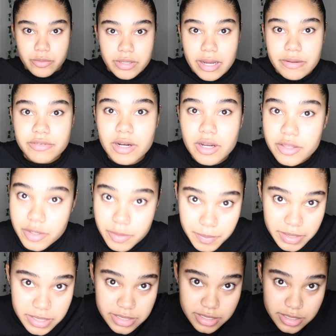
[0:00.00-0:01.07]
whatever other
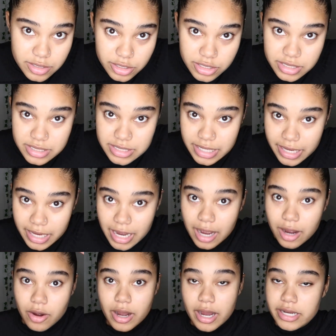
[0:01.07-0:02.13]
pieces are sticking
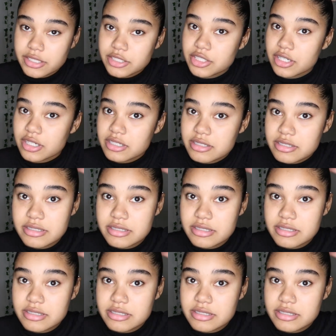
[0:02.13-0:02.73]
out, I just